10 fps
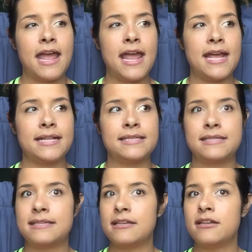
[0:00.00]

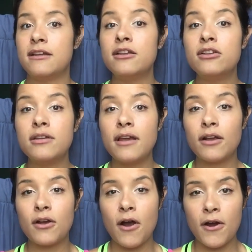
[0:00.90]
It's
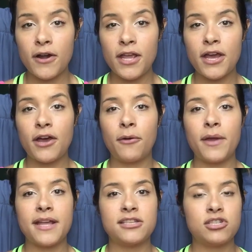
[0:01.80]
cardio,
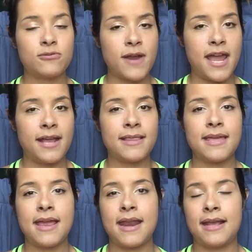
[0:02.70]
it's strength,
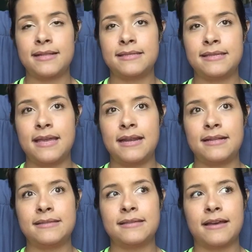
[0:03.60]
and it's
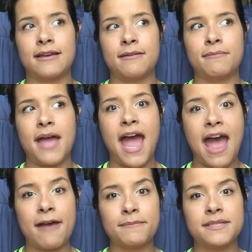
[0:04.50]

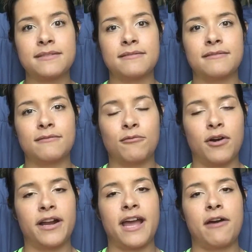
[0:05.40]
abs
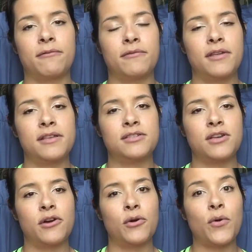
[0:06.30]
workout.
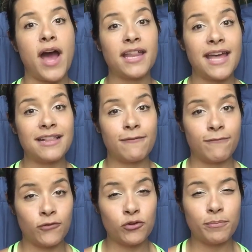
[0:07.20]
So I like the
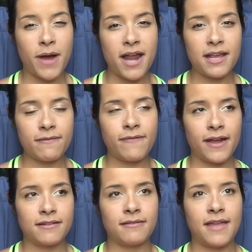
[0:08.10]
full body
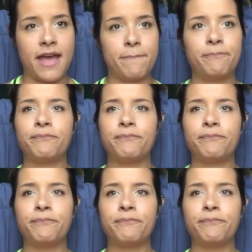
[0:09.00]
effect on that.